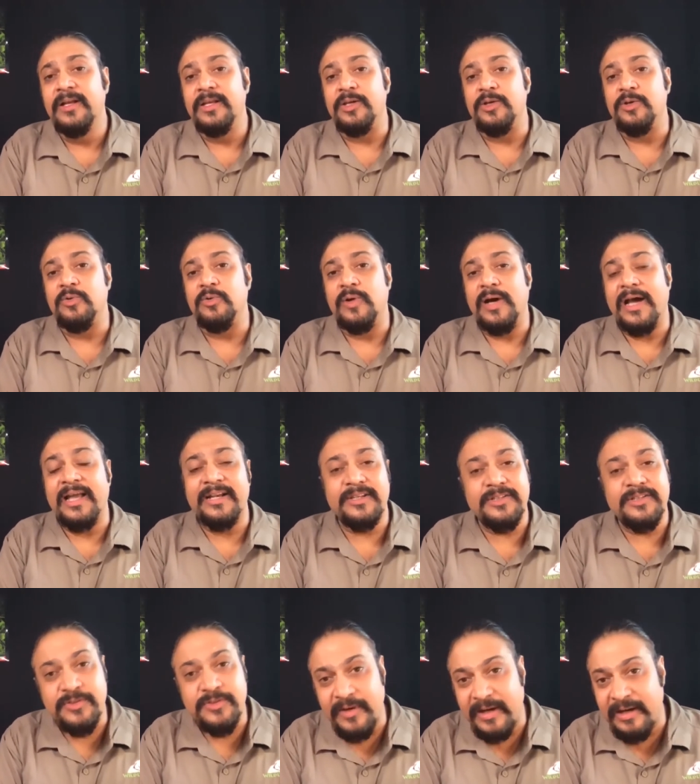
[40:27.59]
you know,
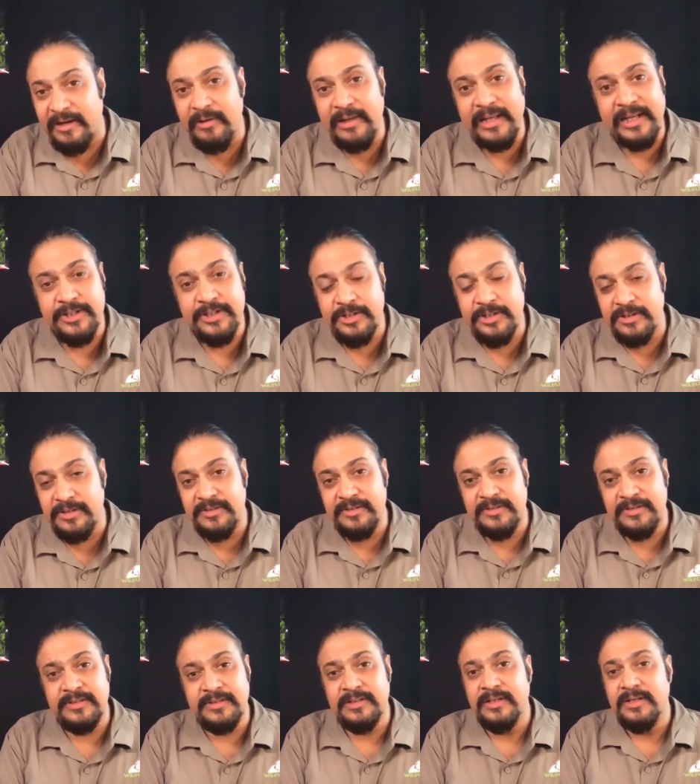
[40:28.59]
arrest
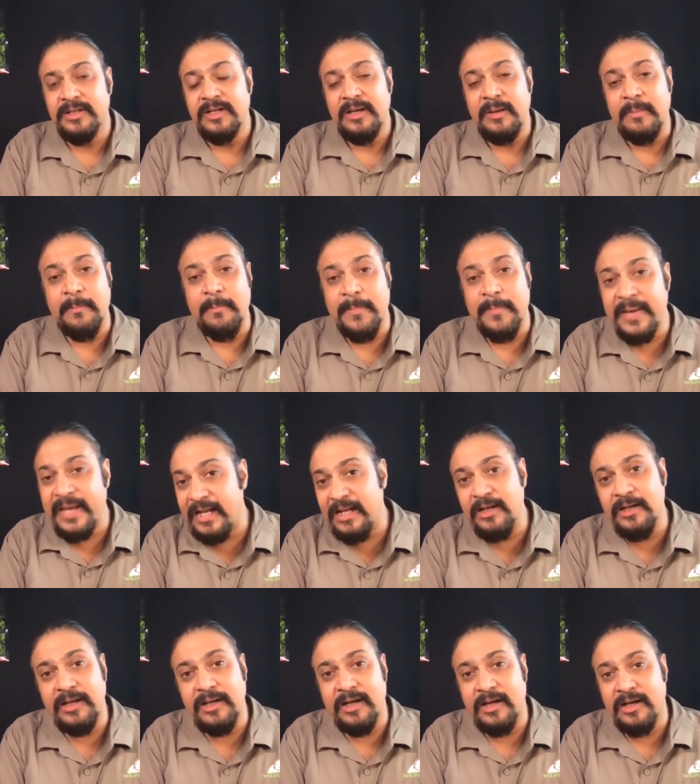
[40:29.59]
regulations,
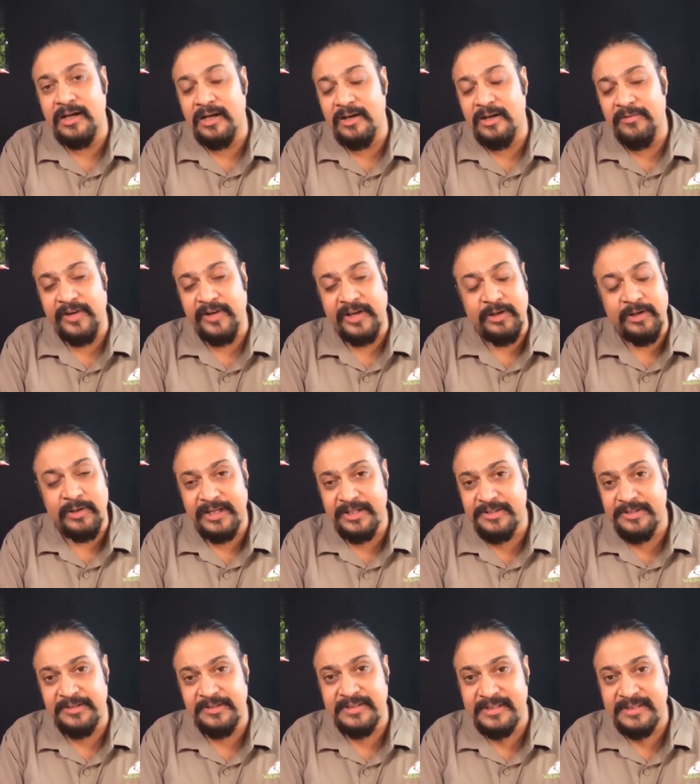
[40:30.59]
bail uh,
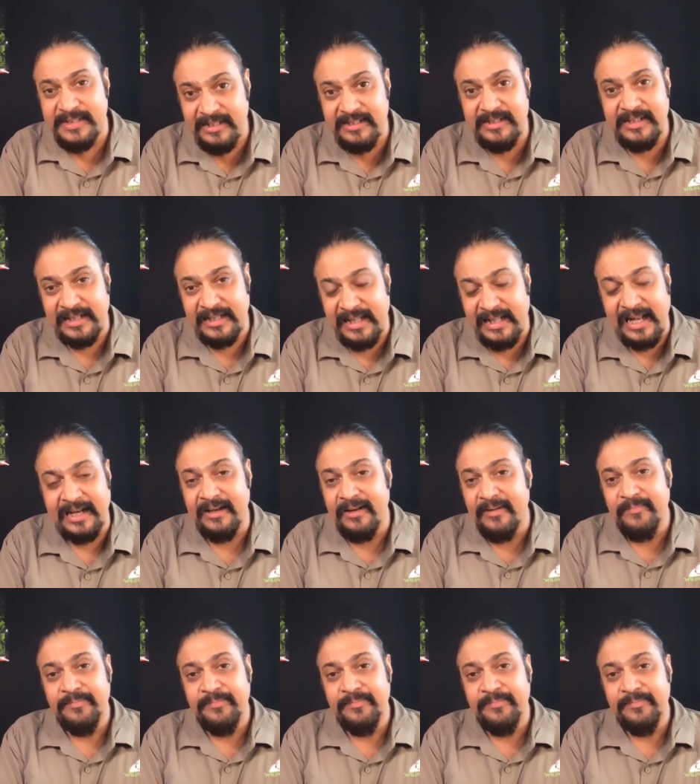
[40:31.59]
regulations, things like that.